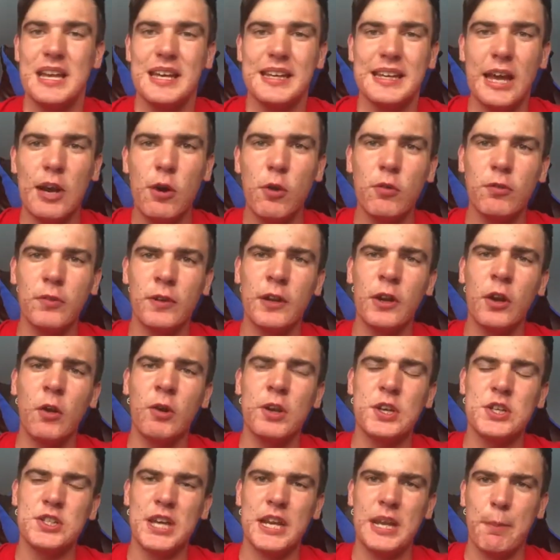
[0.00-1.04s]
get all of the
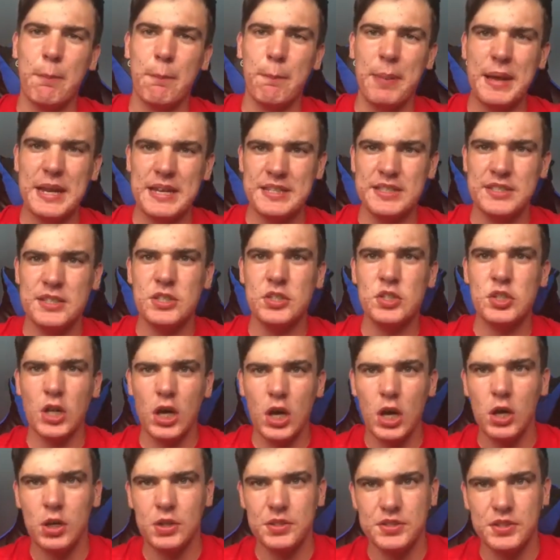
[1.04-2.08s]
knowledge, get the best
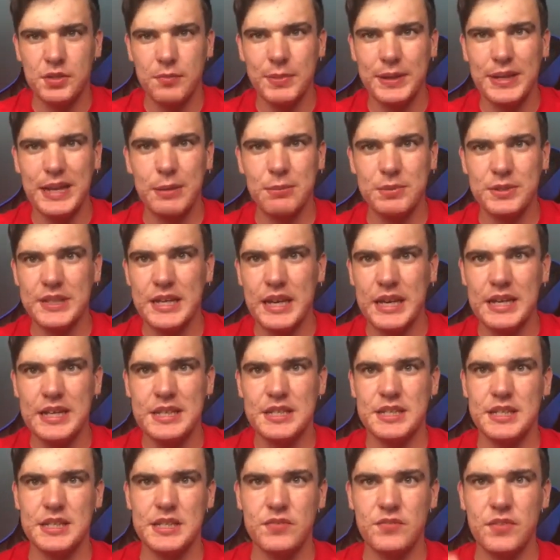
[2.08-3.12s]
chance of being able to get
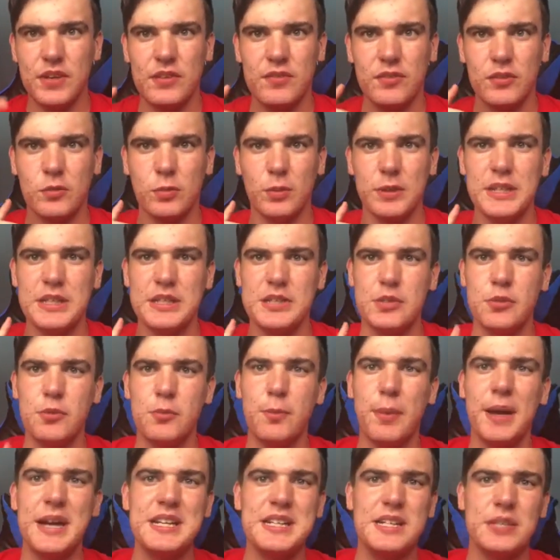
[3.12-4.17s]
into this FIFA 22
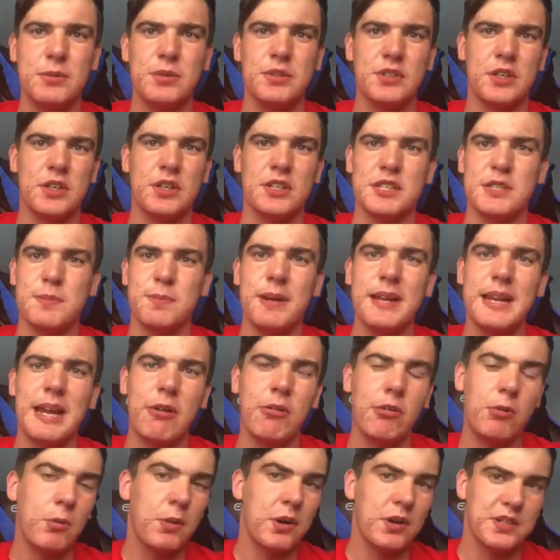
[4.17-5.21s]
beta, which I'll explain
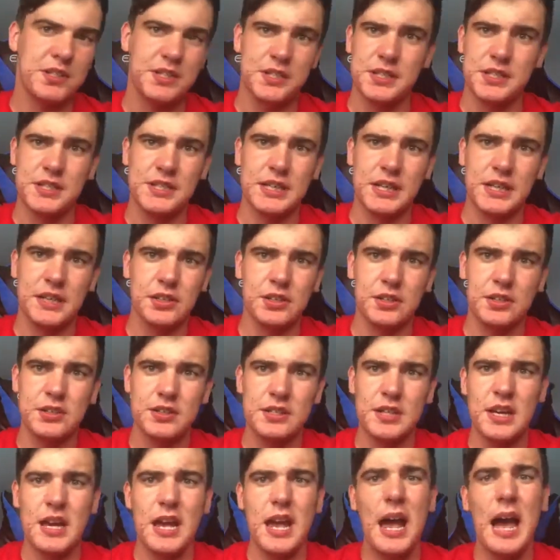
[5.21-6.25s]
how it works in a
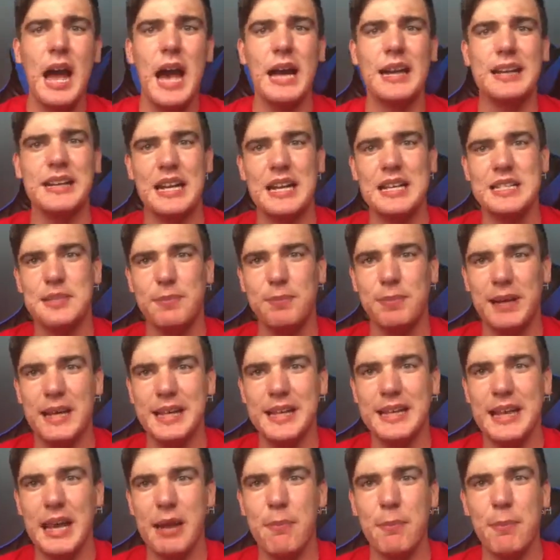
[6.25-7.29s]
second, and get to
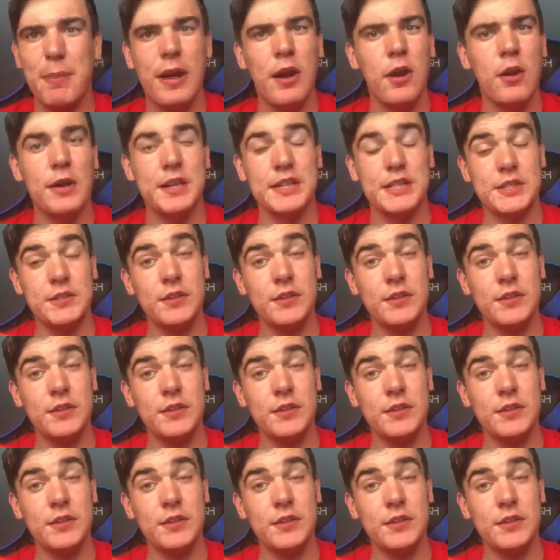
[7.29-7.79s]
play the game a bit early.